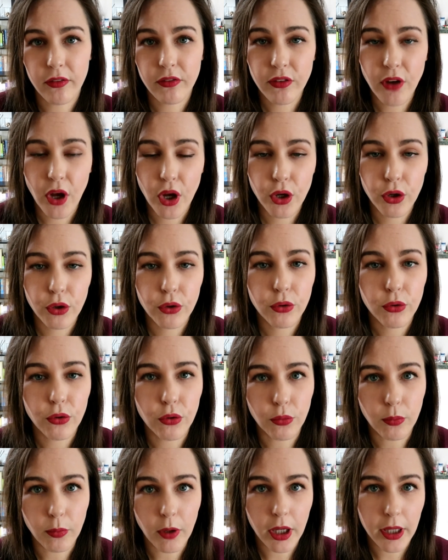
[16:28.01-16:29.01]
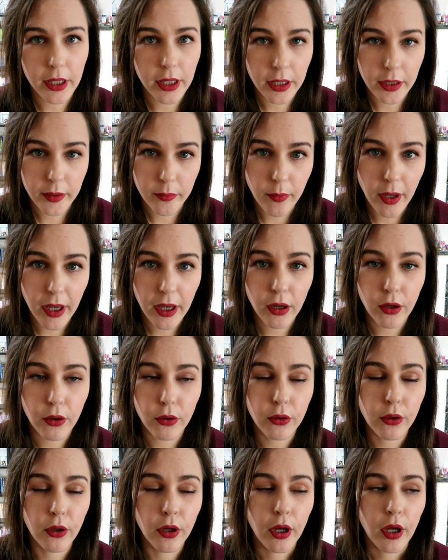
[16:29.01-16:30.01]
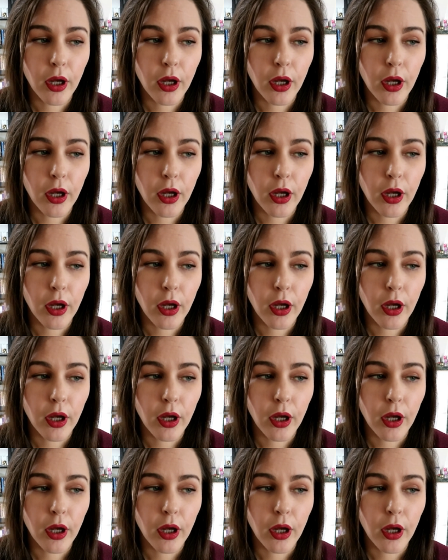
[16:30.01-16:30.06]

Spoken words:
phone or by email.